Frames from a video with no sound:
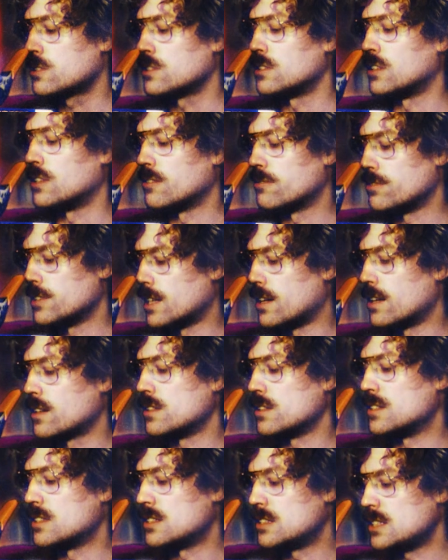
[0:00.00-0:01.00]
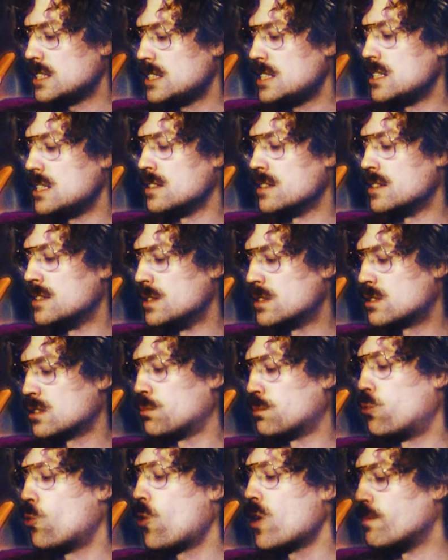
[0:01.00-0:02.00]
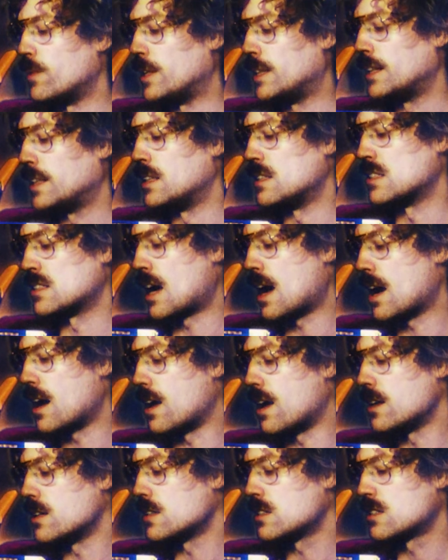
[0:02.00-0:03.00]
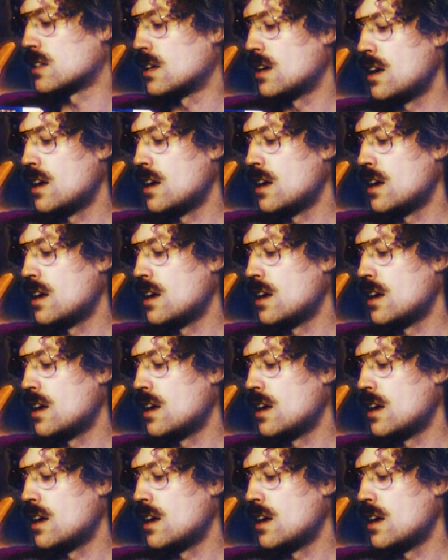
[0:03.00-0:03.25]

enough that I could see the disappointment in his eyes.